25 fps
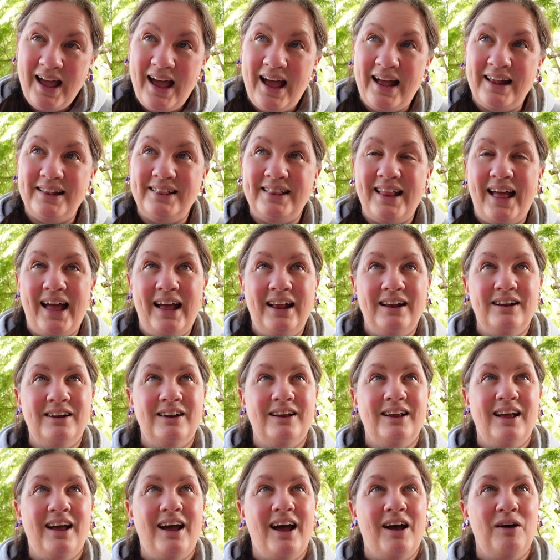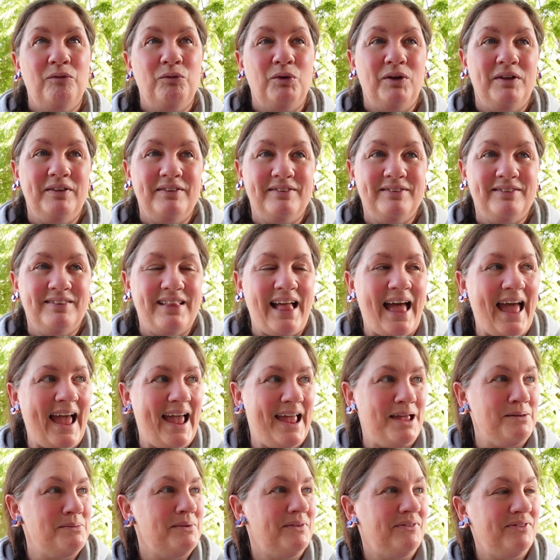and that was, the
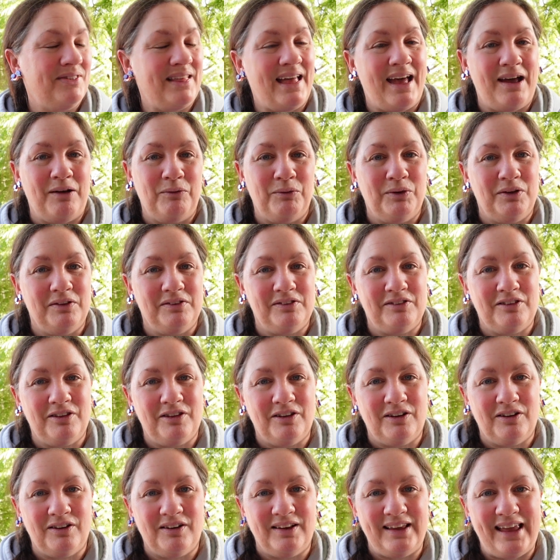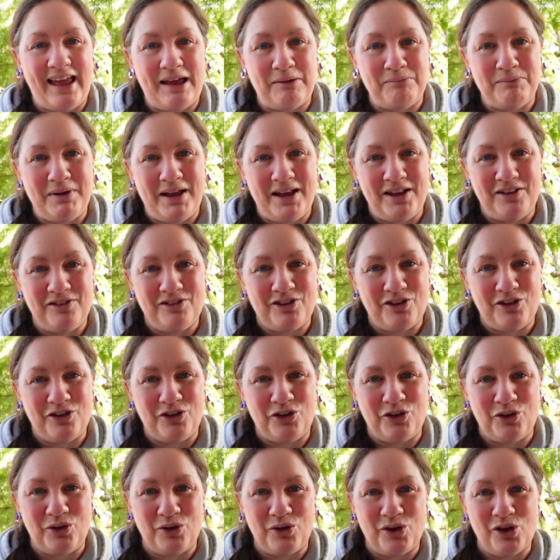aim of that was to get me
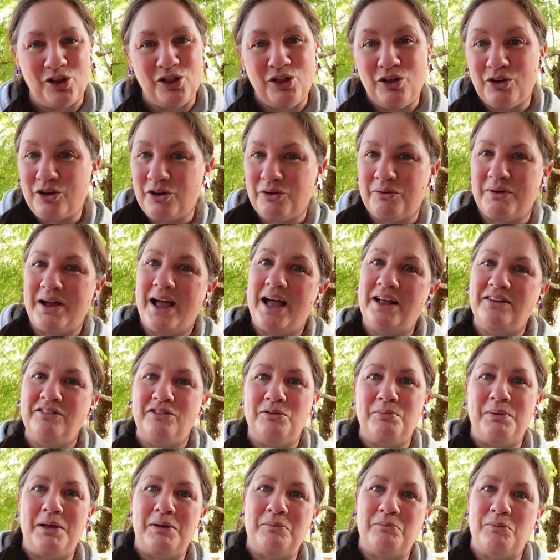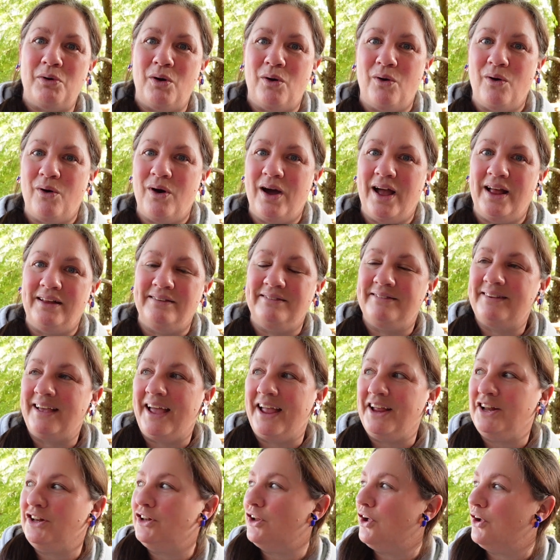to look around a bit more and
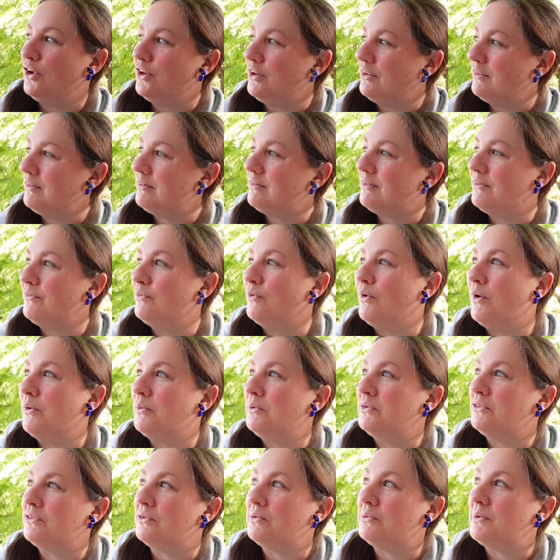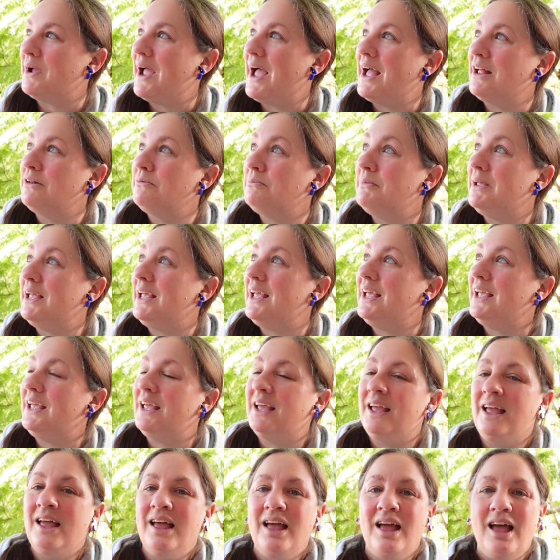take notice of what was around
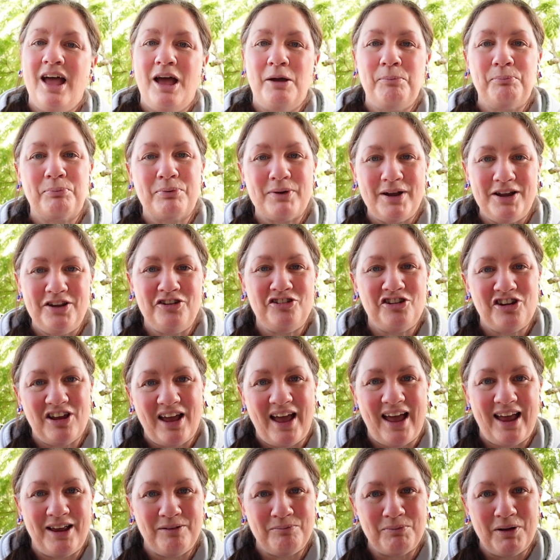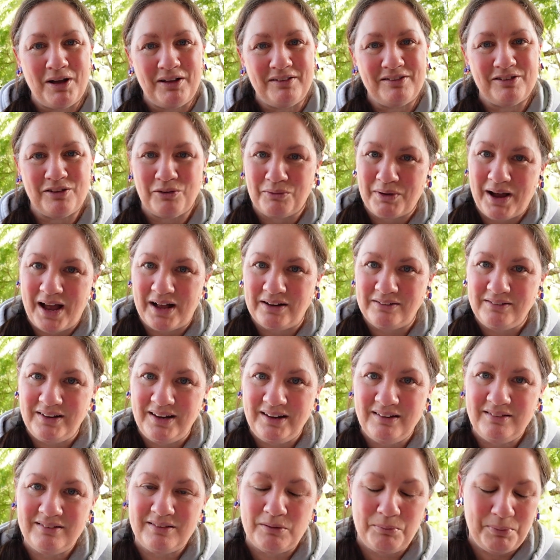me, appreciate my
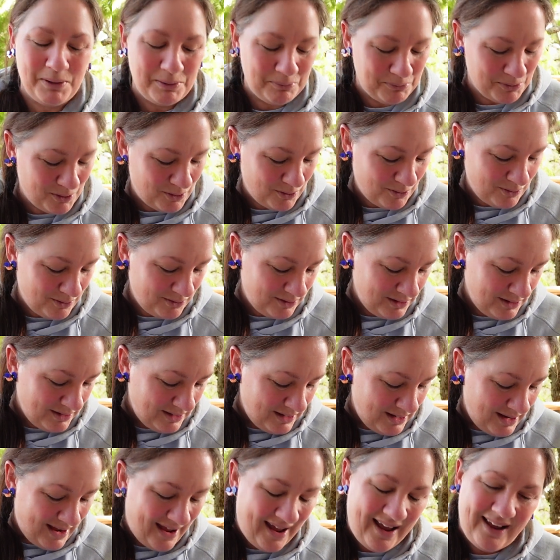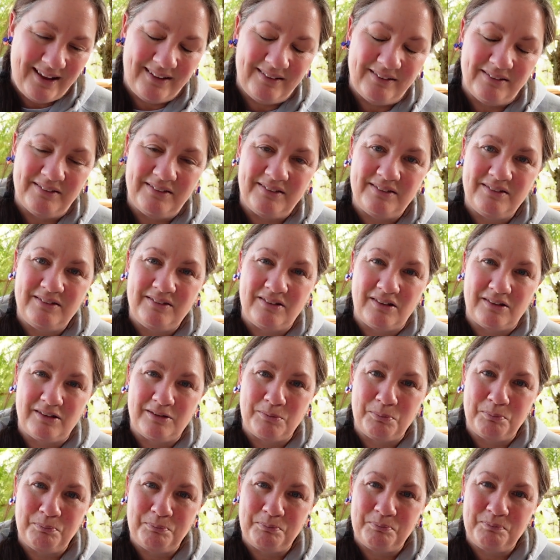surroundings a bit more, and
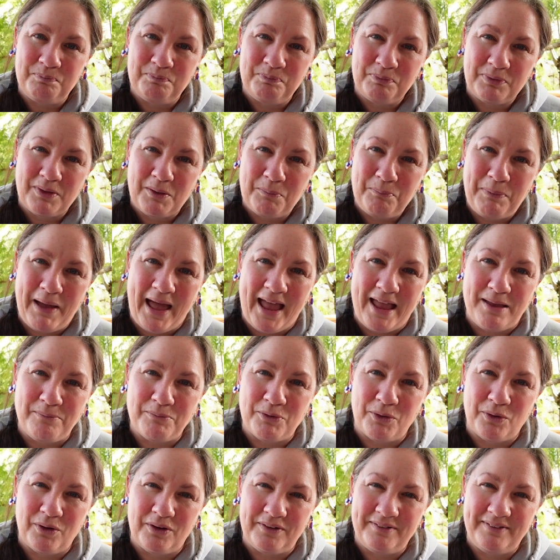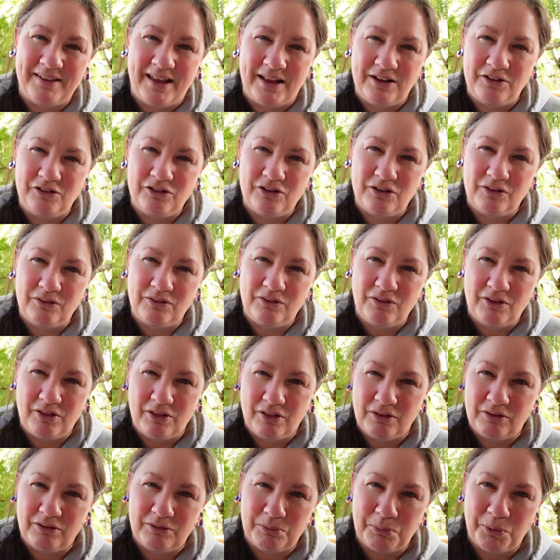just pay more attention to
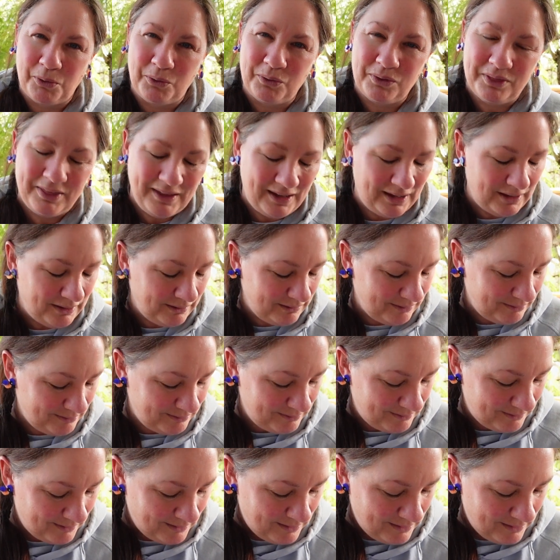the small things.